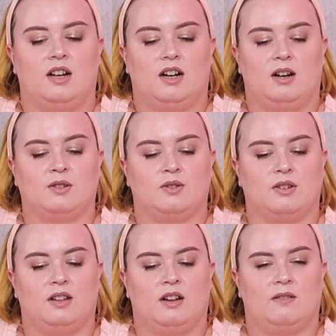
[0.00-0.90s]
I was
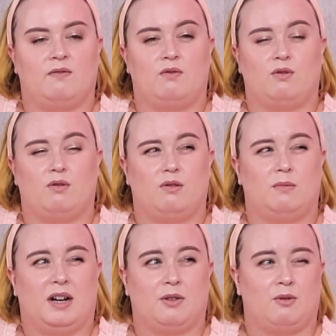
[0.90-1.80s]
doing that for
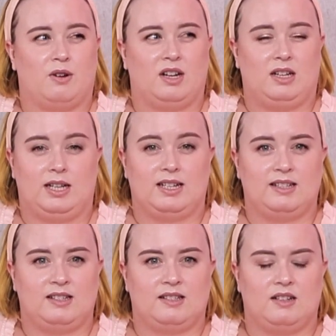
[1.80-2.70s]
about 3
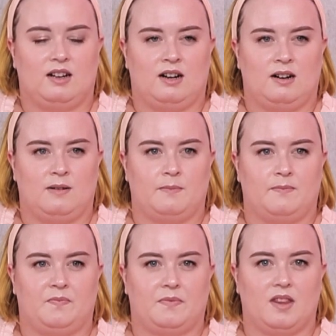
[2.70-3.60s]
years.
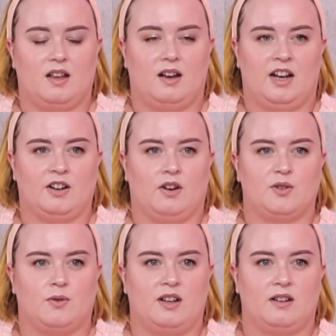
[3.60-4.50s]
I
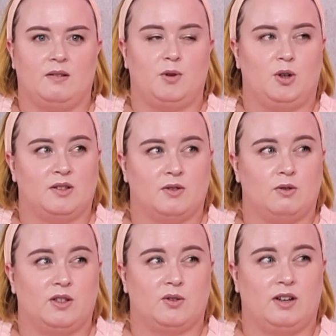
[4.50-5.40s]
graduated beauty
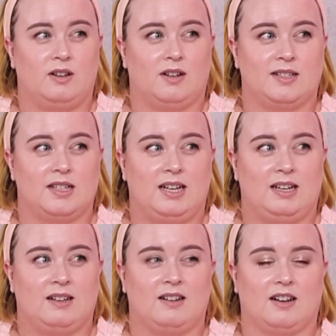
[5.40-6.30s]
school in
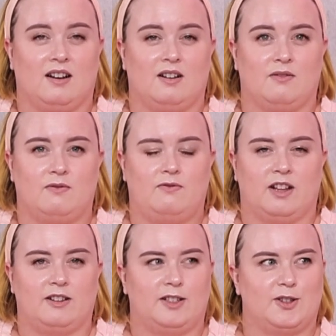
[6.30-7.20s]
2019, and I kind of
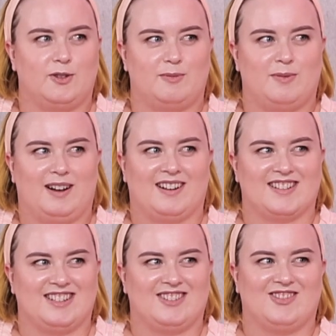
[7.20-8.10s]
fell into it by
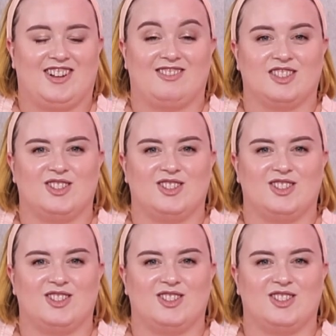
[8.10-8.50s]
accident while I was at